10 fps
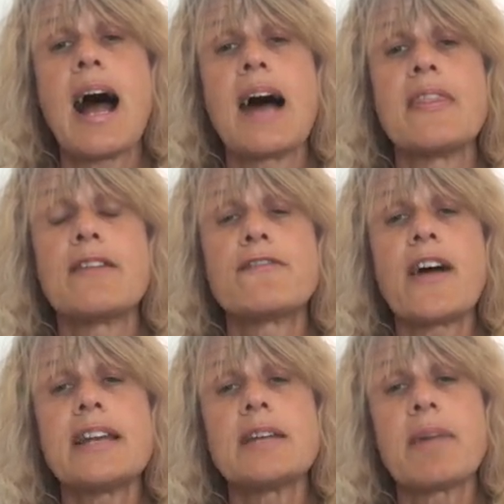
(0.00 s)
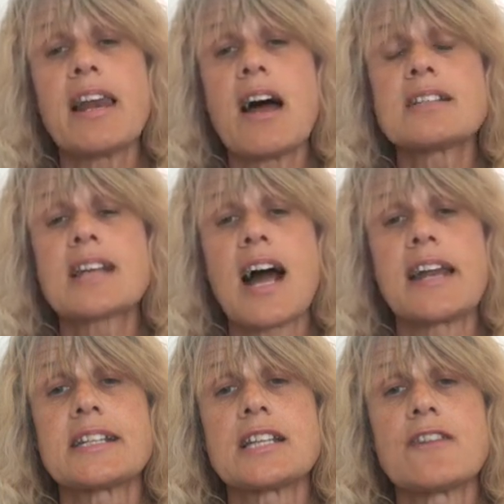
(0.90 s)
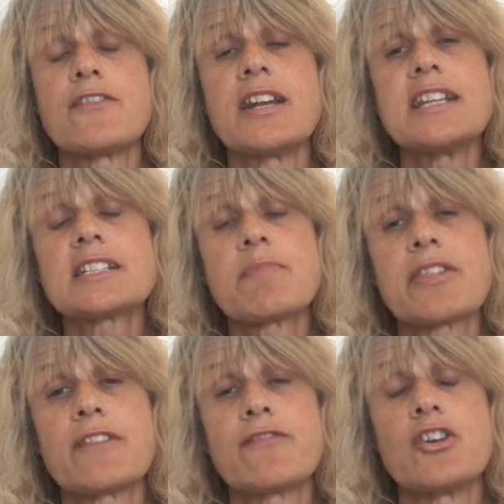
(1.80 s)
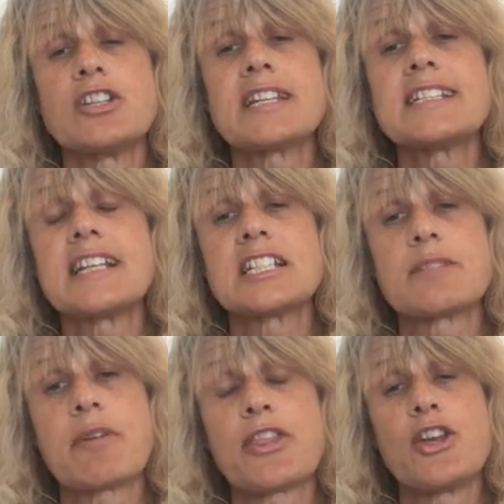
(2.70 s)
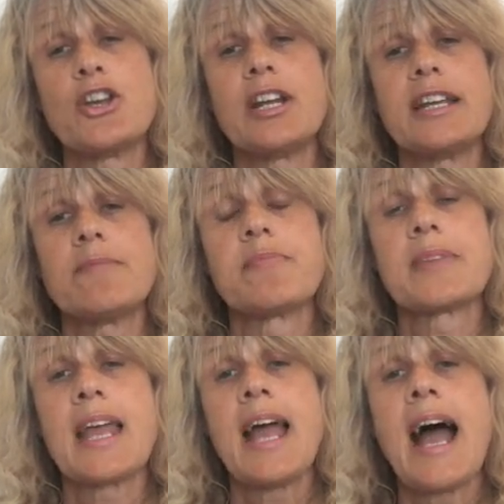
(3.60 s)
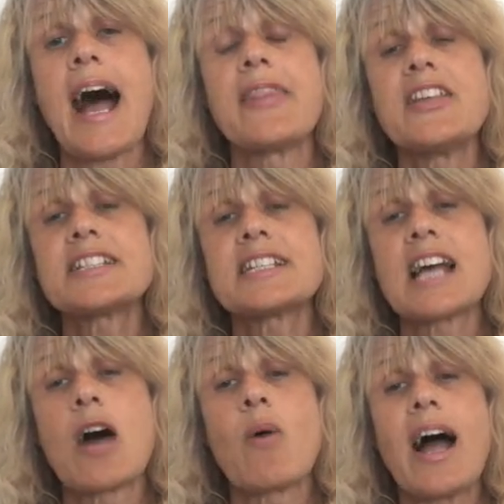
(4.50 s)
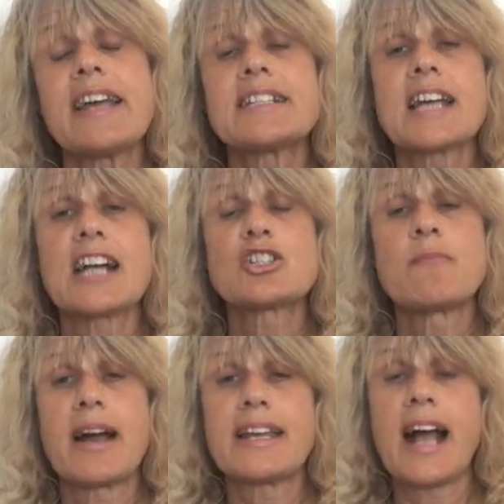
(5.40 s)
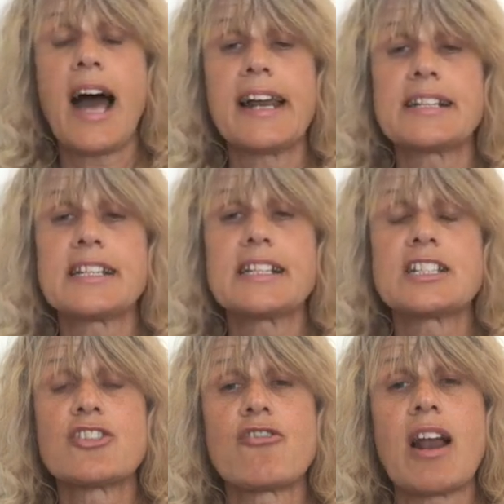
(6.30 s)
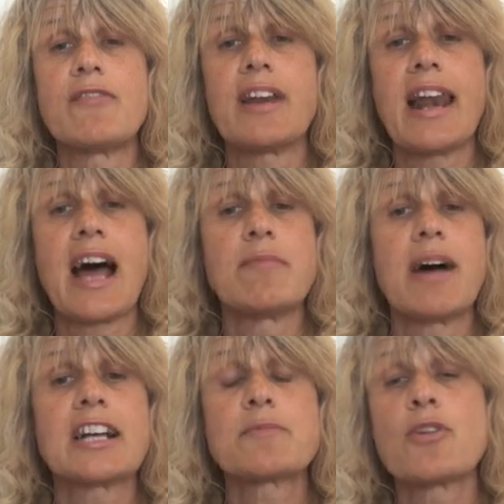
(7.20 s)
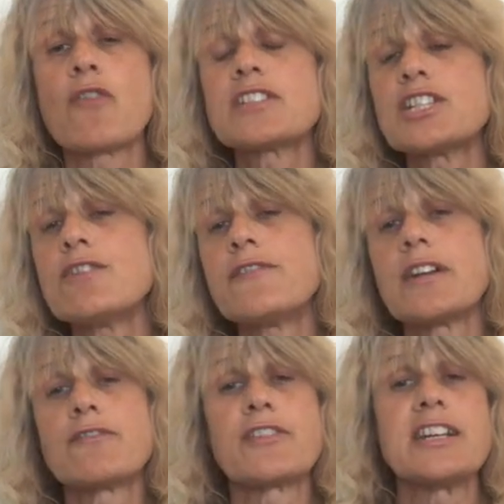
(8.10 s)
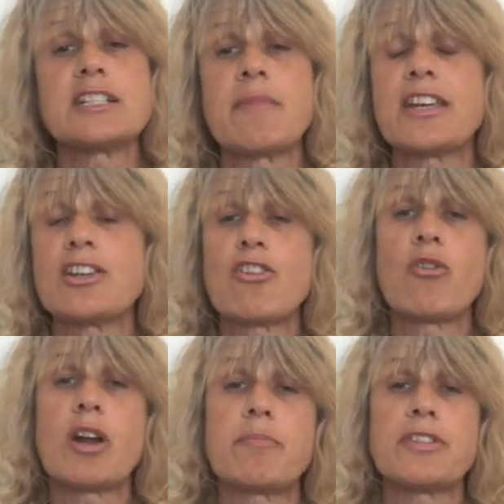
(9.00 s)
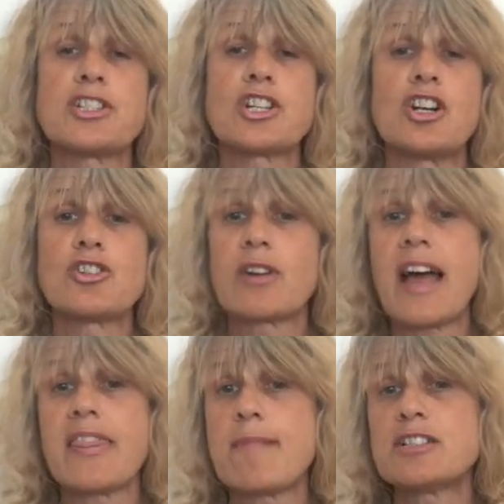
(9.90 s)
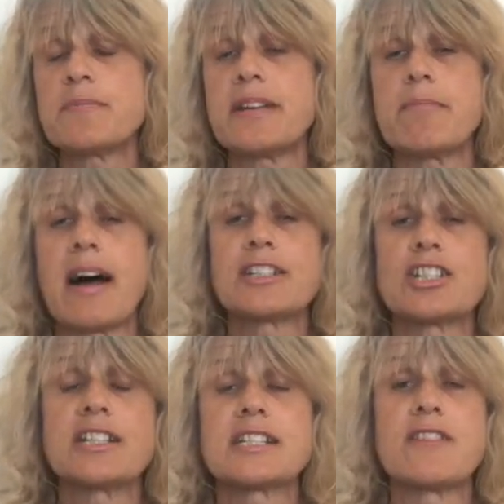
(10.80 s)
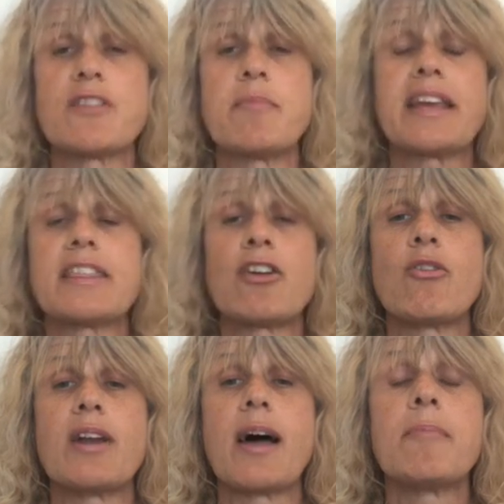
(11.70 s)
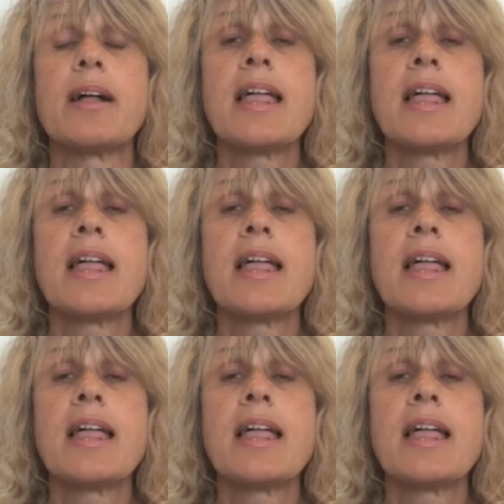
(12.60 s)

And then finally, my last character for Elizabeth I is Elizabeth Hurley. And this is how I attach my characters to the relevant landmarks. But obviously you feel free to make your own up with your children or get them to be imaginative and make their own up.